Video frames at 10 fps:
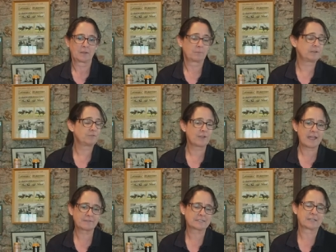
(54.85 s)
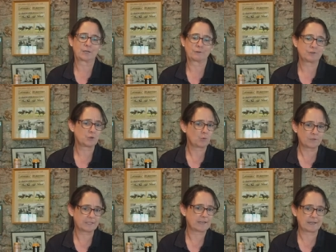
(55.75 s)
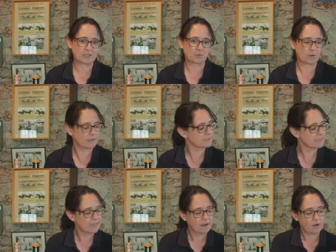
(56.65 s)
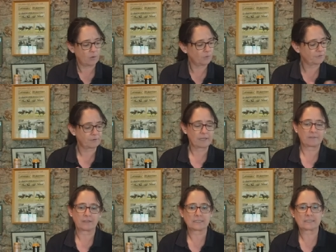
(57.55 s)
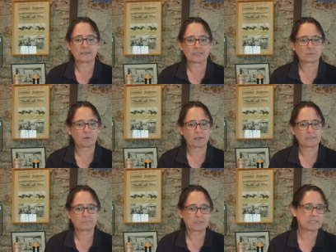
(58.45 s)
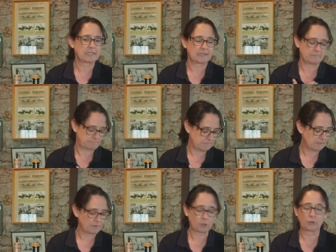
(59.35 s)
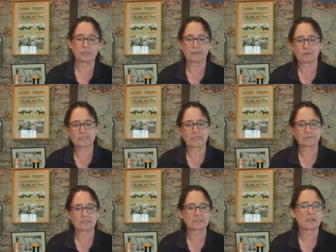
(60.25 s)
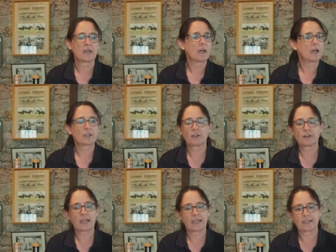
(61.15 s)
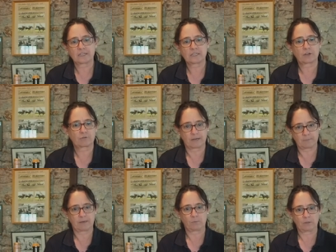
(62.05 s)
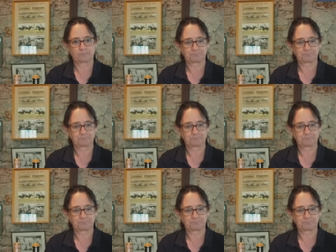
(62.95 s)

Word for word: But if you have a cellar and you want to age wines, all three of these, these wines, and including the Octavius, are going to age incredibly well.